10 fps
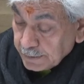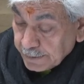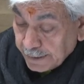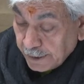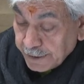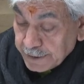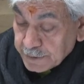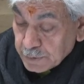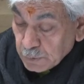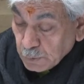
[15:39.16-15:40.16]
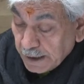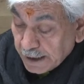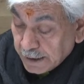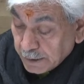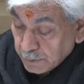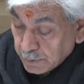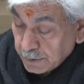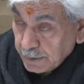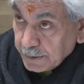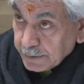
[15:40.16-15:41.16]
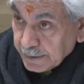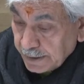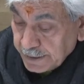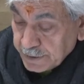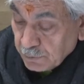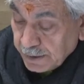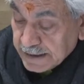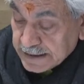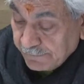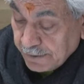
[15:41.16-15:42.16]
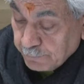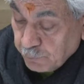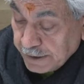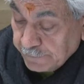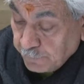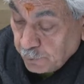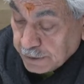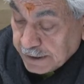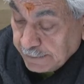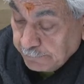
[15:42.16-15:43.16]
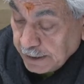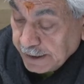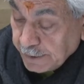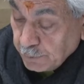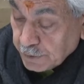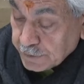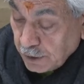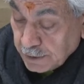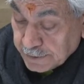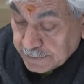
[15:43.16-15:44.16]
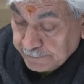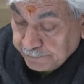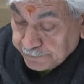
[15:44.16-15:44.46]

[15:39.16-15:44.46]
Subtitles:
than Rs 2 lakh crore, that is 27.43 billion US dollars.